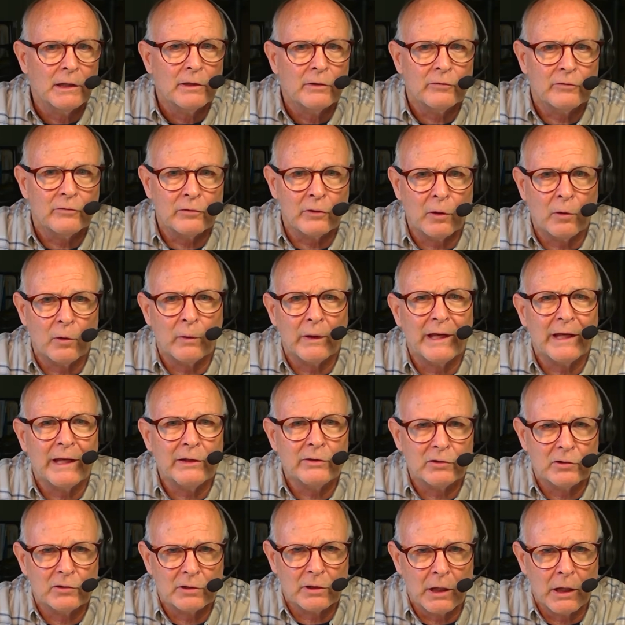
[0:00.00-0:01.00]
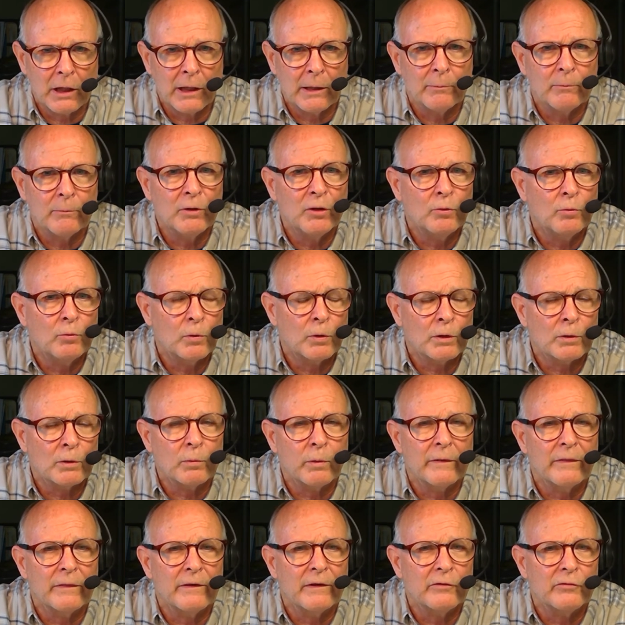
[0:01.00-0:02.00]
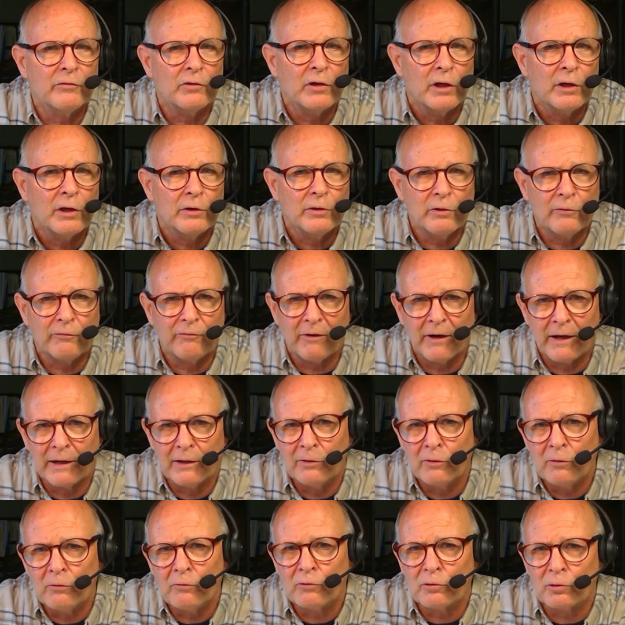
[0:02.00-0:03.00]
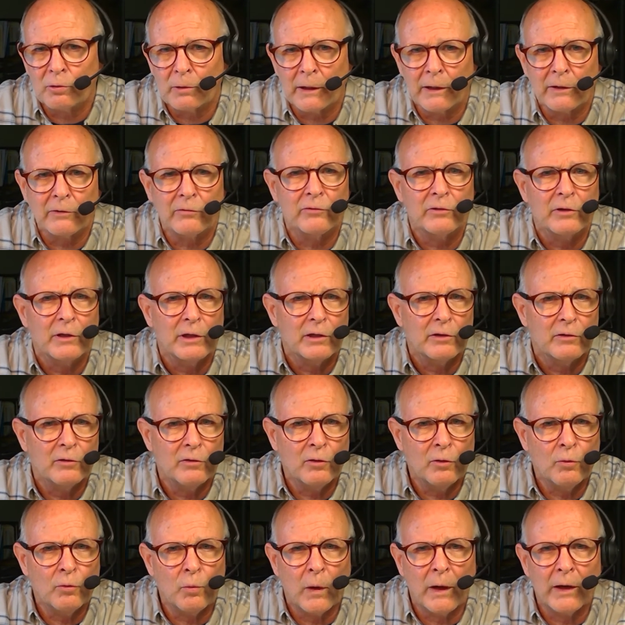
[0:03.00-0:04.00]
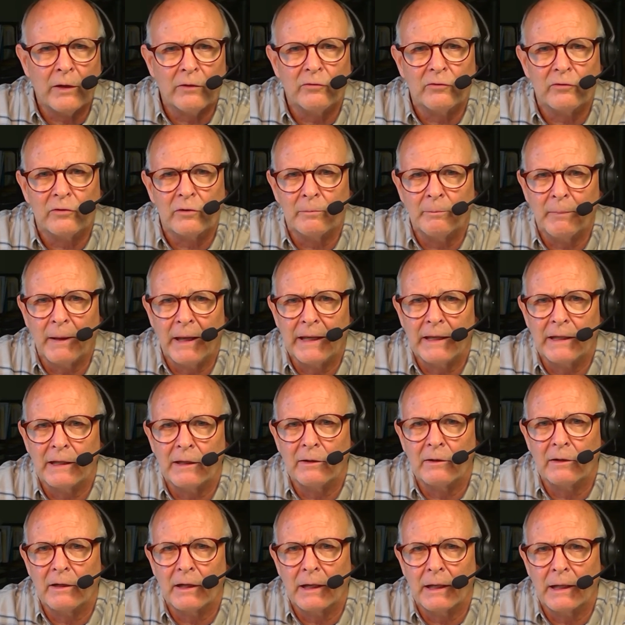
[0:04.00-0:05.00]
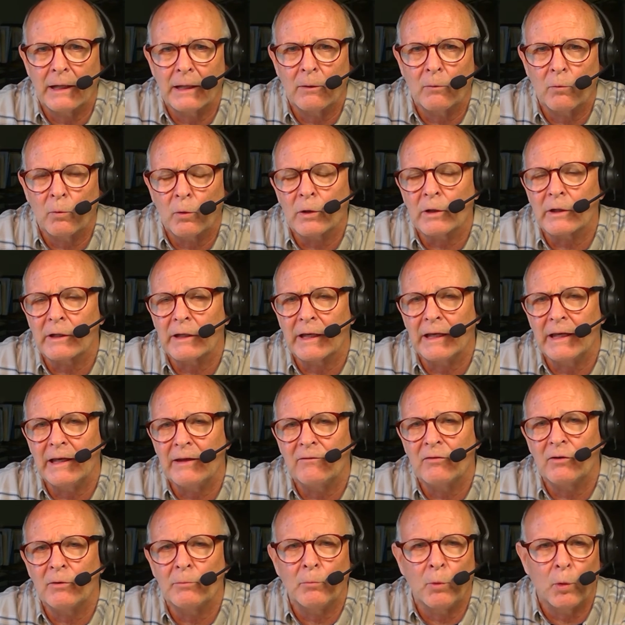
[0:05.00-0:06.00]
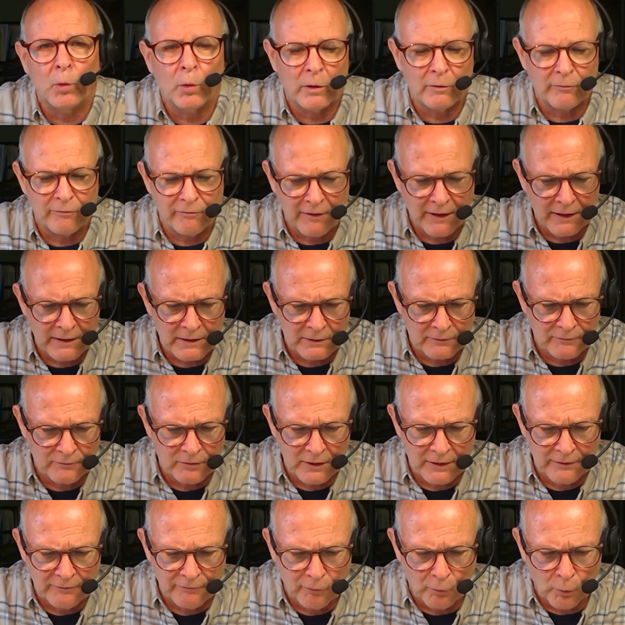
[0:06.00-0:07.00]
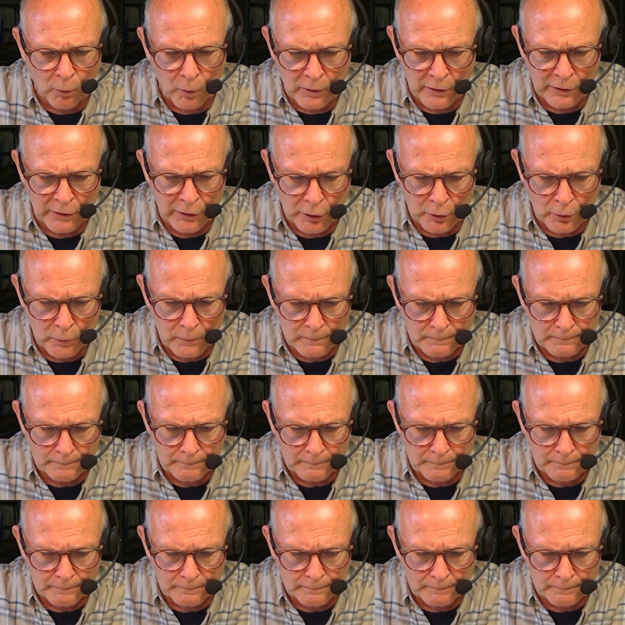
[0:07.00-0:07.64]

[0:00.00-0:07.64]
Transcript: So each time you work with this, you find new tricks, new ways to make it work even more effectively for you.